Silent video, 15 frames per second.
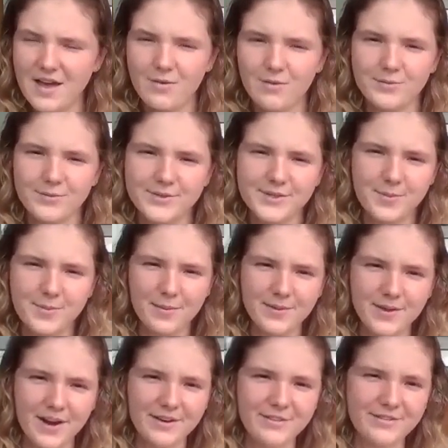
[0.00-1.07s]
That one was
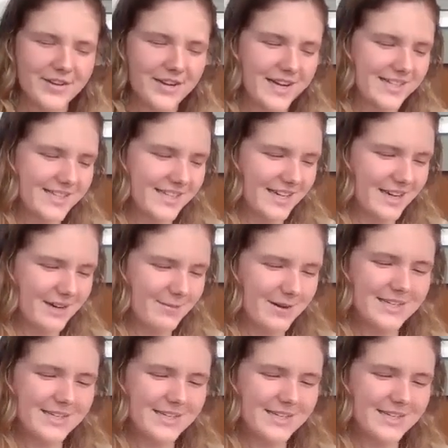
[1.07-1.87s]
probably hard for you guys to hear,